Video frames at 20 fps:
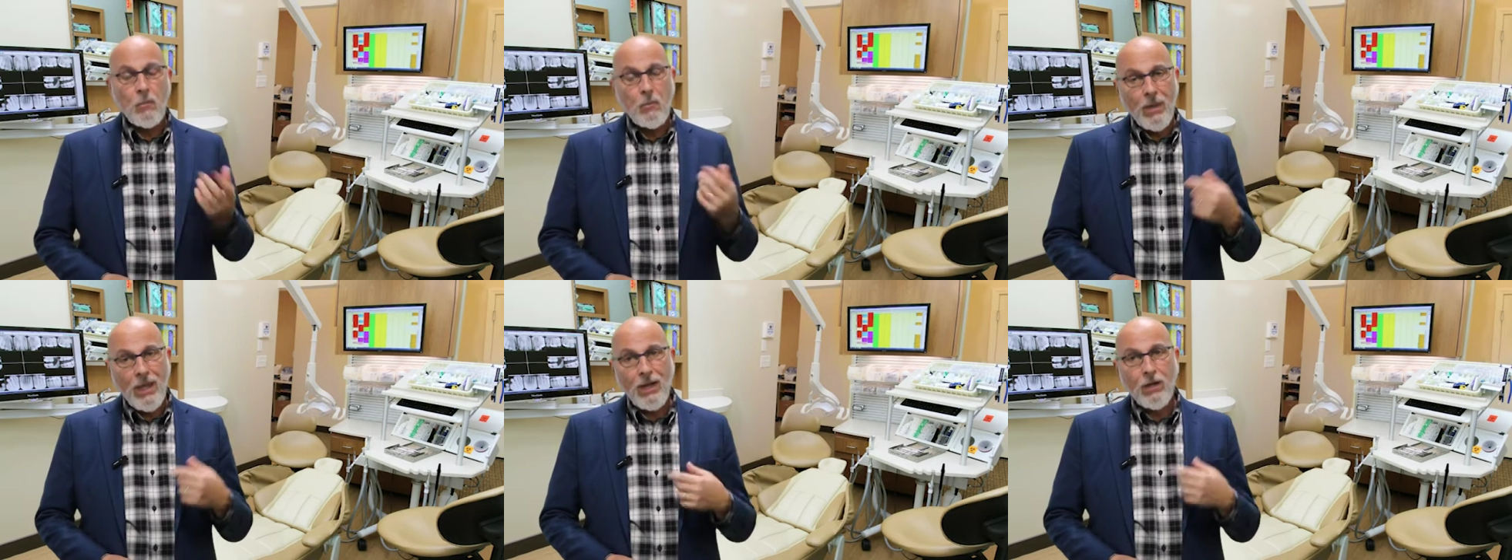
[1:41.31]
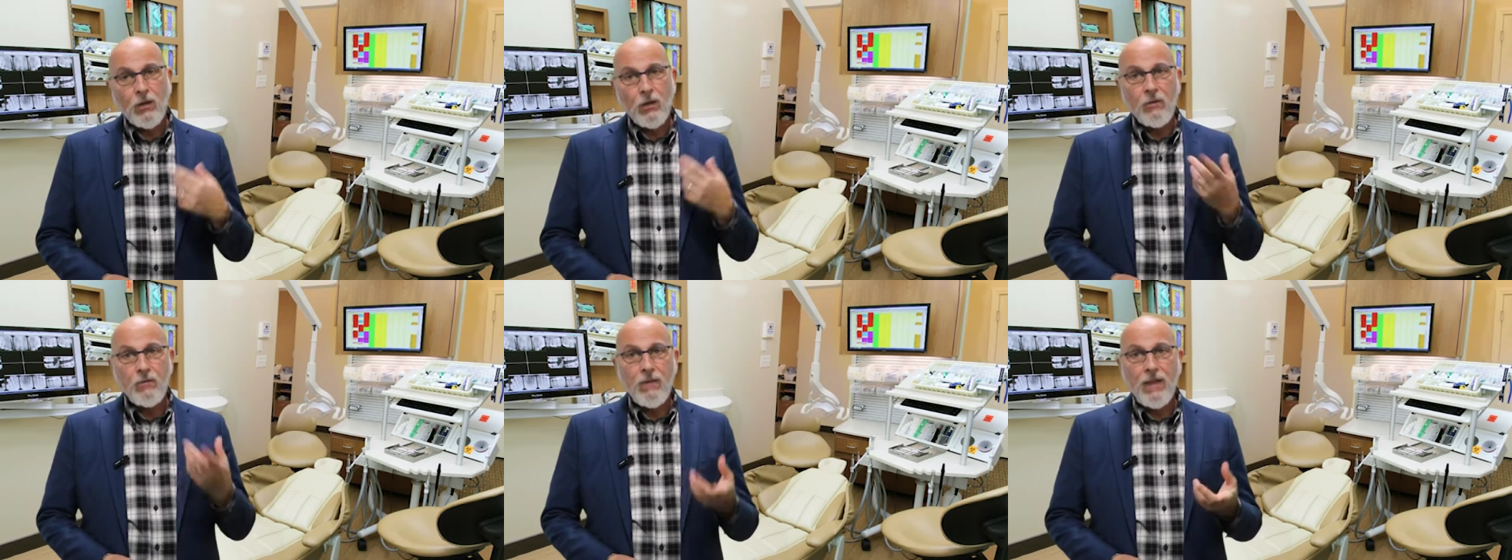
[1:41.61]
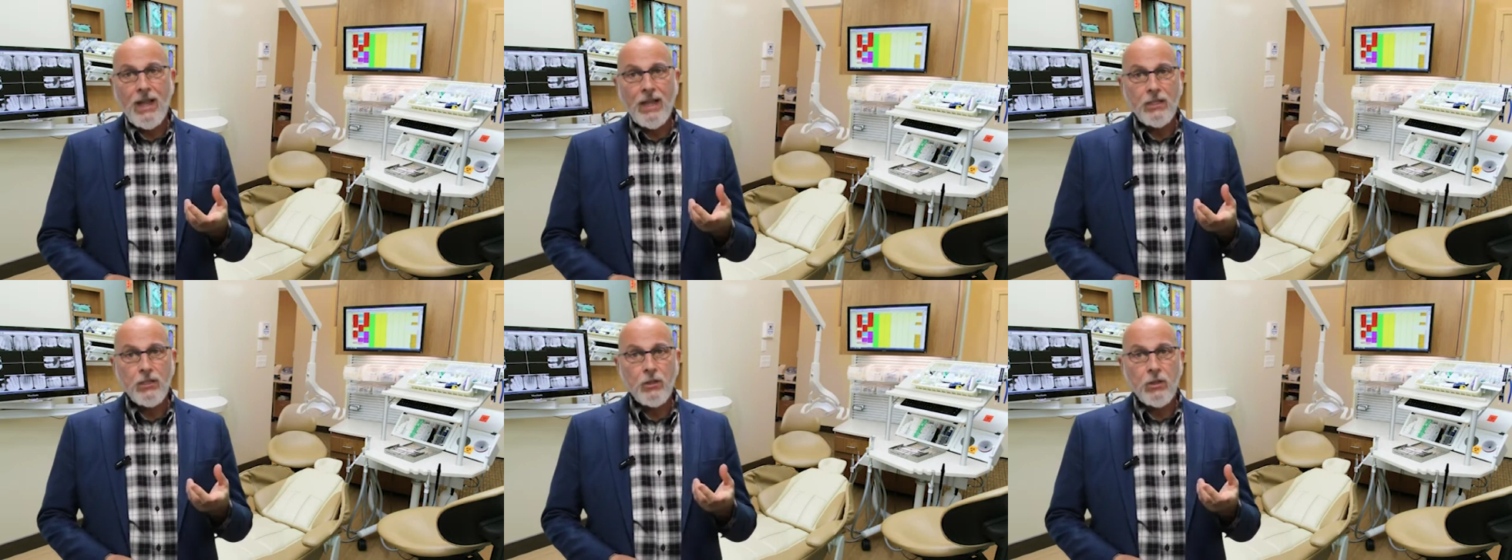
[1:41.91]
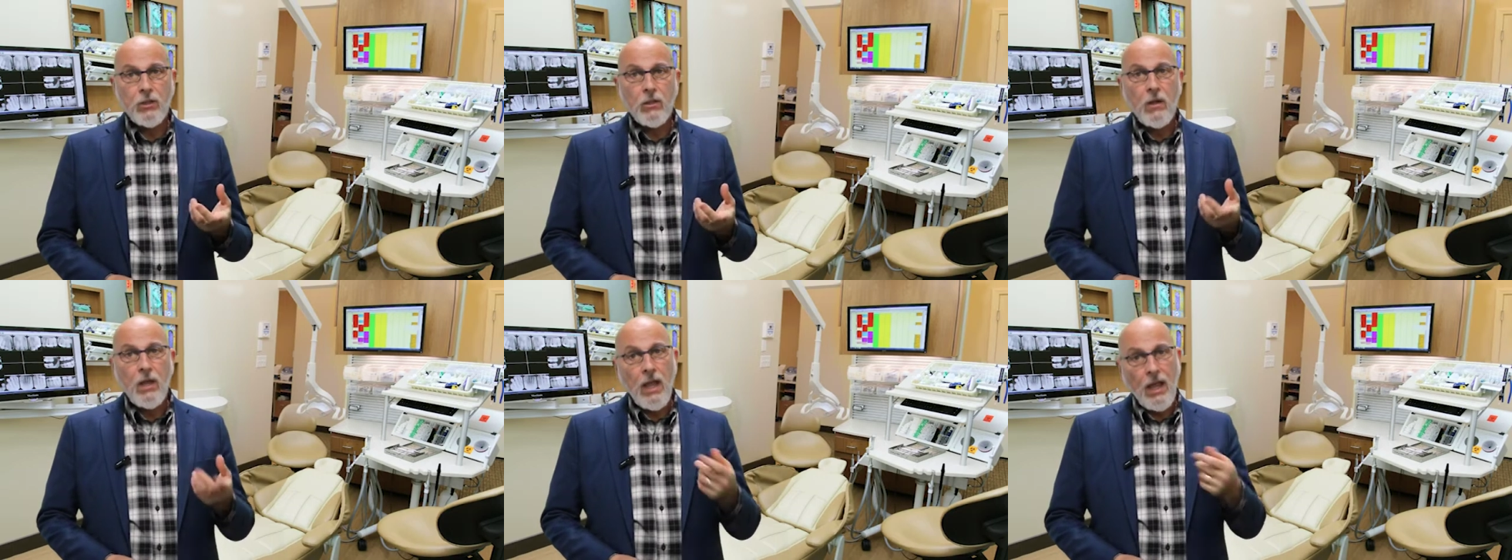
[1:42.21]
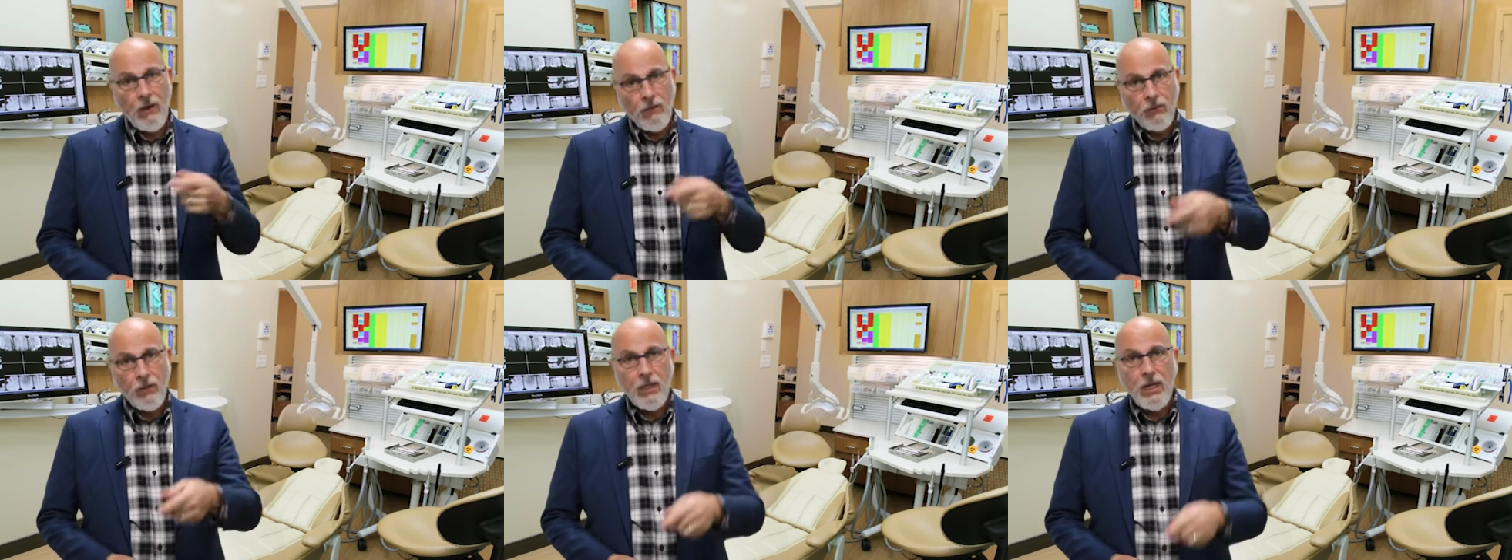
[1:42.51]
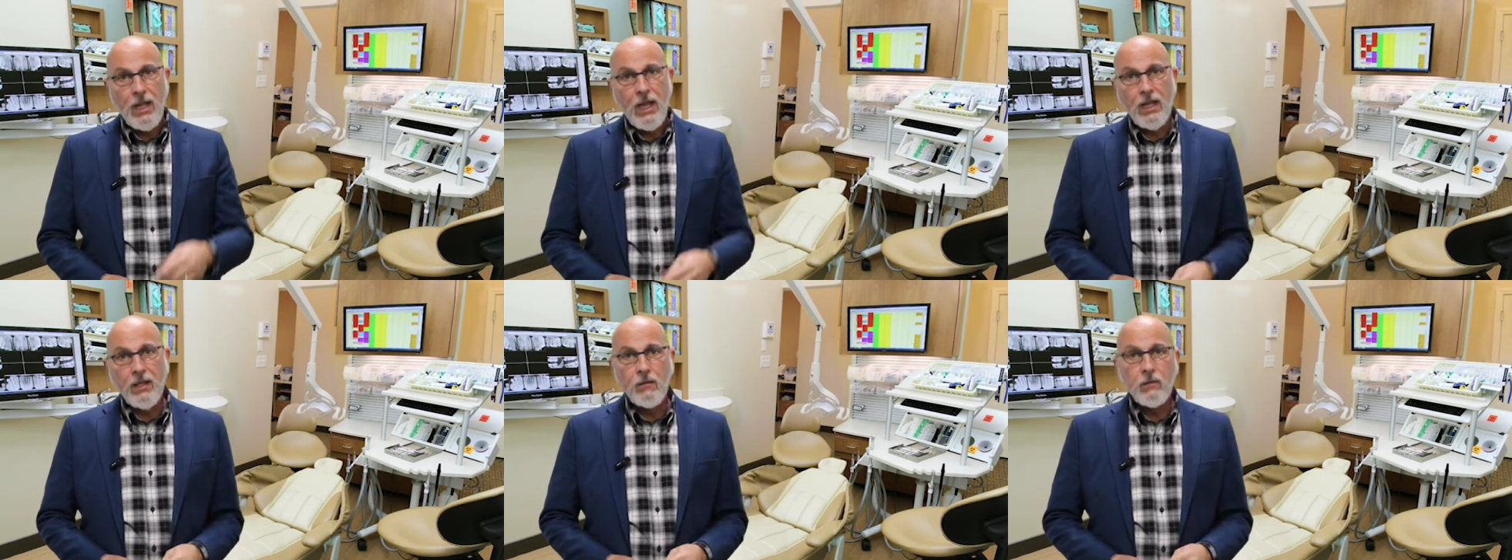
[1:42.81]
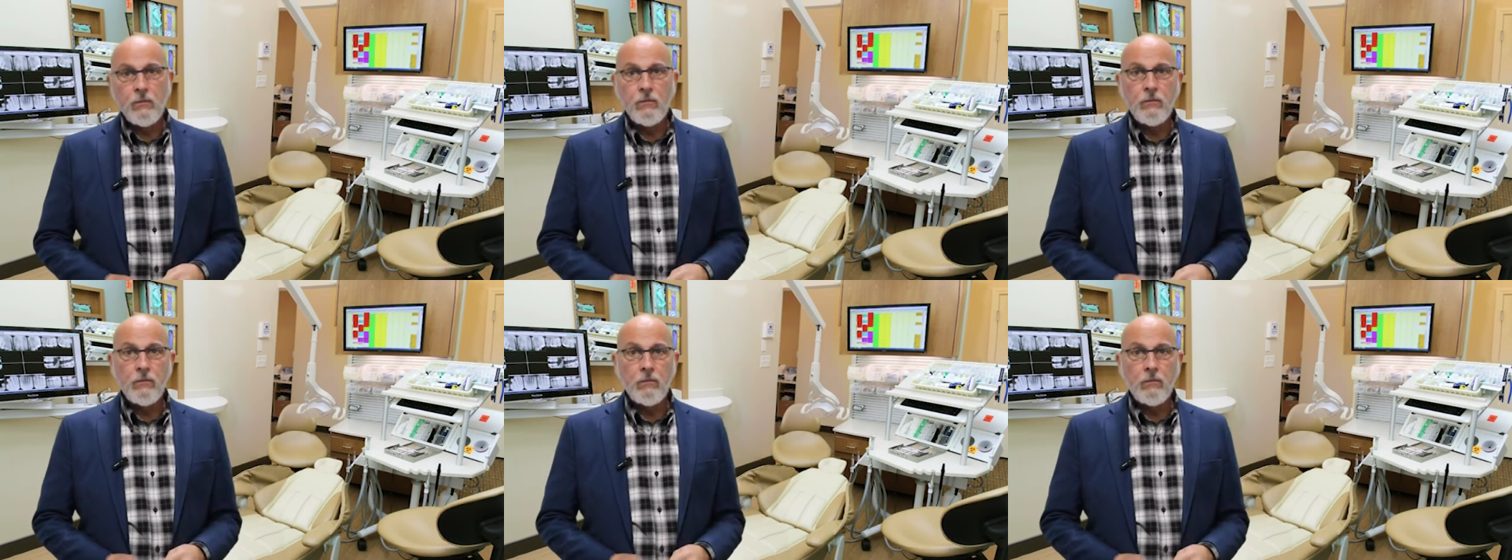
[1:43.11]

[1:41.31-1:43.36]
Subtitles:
better and faster every day.